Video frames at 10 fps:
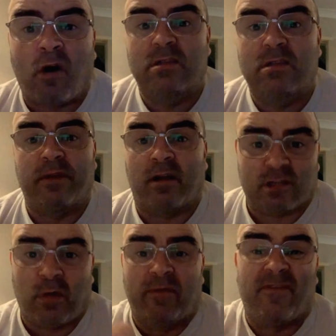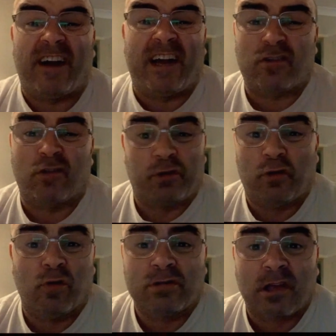to be honest, someone with a face like
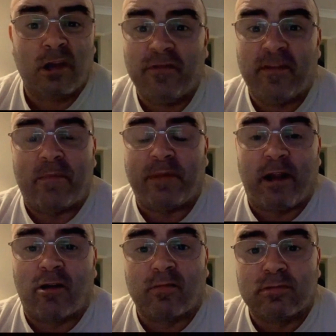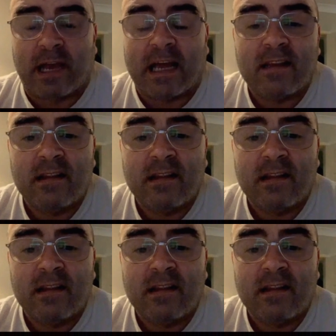yours, without being horrible, Dan.